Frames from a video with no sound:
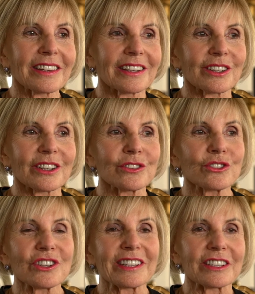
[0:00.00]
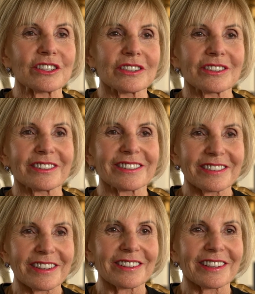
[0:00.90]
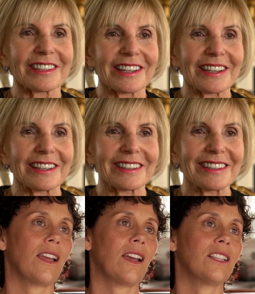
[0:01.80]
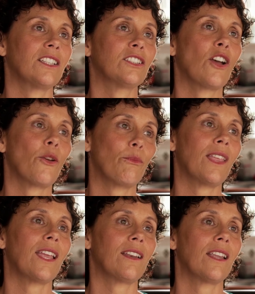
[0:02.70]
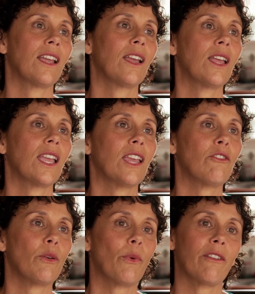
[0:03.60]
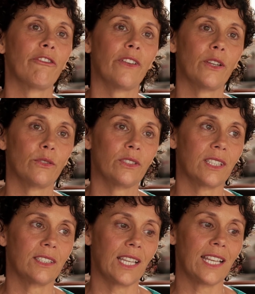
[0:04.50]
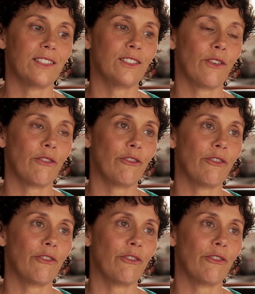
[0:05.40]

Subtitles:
think if she can do it, so can I. I just hope that everyone feels a sense of